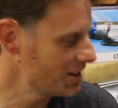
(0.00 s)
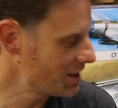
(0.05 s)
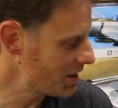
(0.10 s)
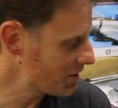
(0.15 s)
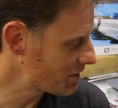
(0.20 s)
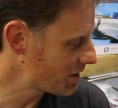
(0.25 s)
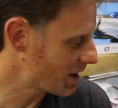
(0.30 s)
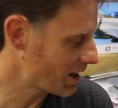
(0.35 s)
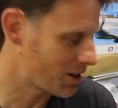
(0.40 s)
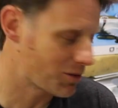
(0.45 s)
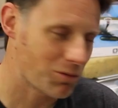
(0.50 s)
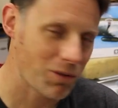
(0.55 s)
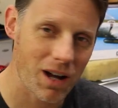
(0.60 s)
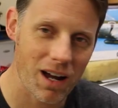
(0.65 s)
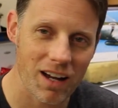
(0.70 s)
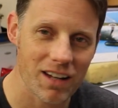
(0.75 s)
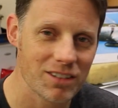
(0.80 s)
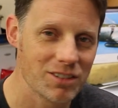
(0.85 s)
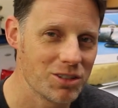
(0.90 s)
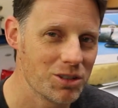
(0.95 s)
They've got
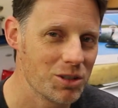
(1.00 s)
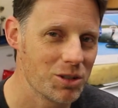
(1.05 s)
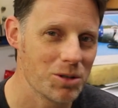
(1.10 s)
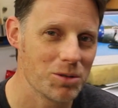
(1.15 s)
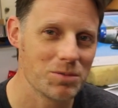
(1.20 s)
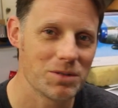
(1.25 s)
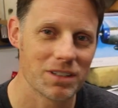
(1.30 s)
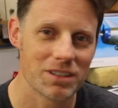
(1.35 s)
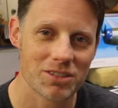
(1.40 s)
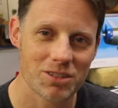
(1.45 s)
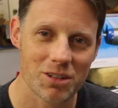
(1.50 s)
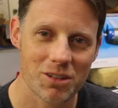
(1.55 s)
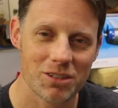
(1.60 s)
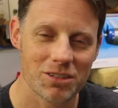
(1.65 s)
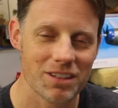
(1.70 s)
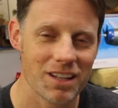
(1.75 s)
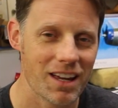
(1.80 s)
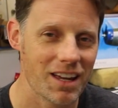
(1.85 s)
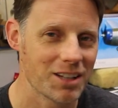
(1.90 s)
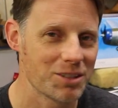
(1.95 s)
rocket tubes,
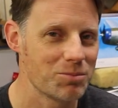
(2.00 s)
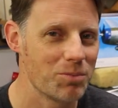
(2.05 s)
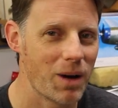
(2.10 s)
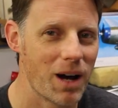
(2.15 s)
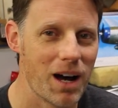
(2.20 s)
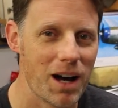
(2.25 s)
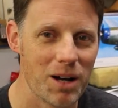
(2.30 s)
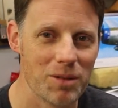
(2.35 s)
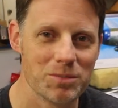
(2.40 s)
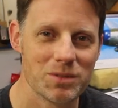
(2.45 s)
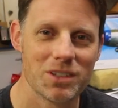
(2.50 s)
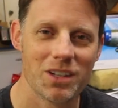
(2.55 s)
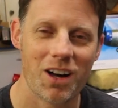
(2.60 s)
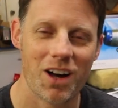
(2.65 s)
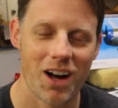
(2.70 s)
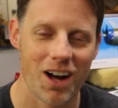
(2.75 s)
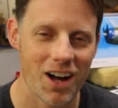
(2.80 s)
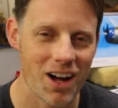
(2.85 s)
external tanks, bombs,